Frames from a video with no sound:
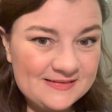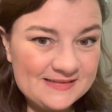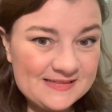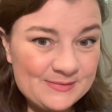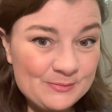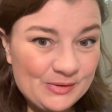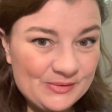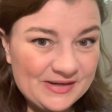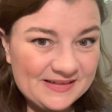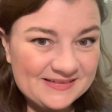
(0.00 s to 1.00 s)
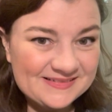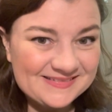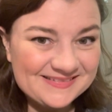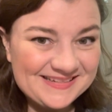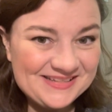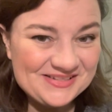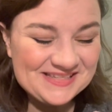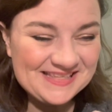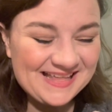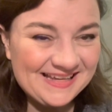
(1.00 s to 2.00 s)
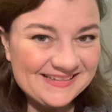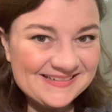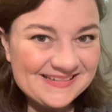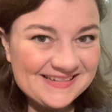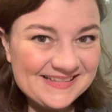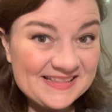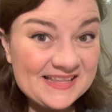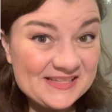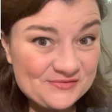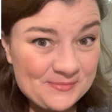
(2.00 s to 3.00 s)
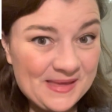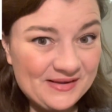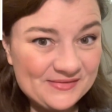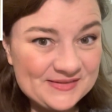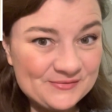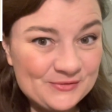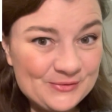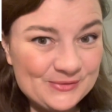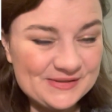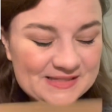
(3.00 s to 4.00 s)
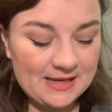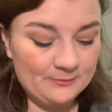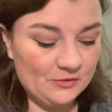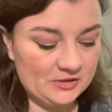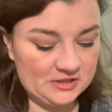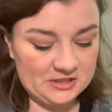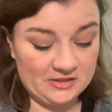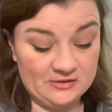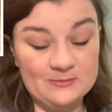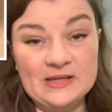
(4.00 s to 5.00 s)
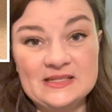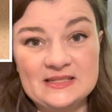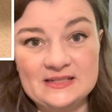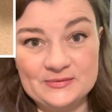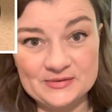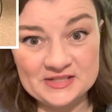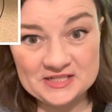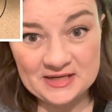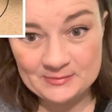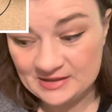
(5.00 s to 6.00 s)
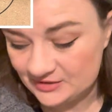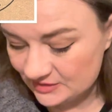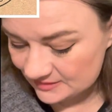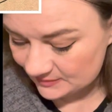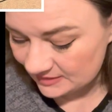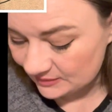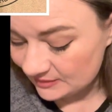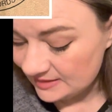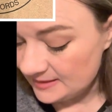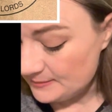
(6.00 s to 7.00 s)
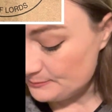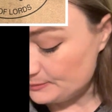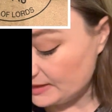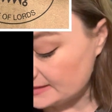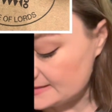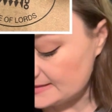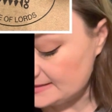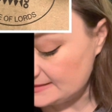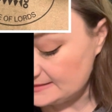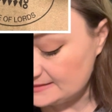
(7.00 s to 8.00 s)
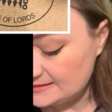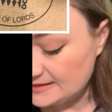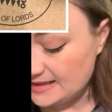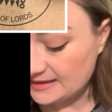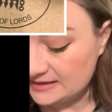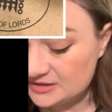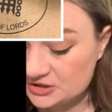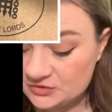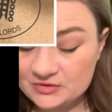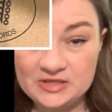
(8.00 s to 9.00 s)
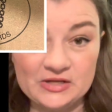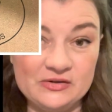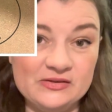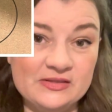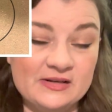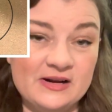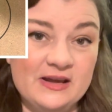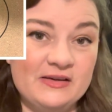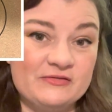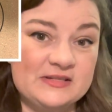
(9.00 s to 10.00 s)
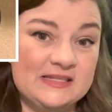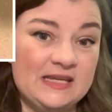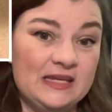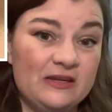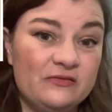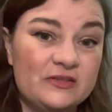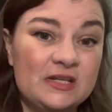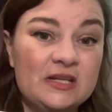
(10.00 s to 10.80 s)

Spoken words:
symbol on it. Can you see that? That's from the House of Lords. I'm not going to show you because I don't want to share my address with you. But I can assure you that I have received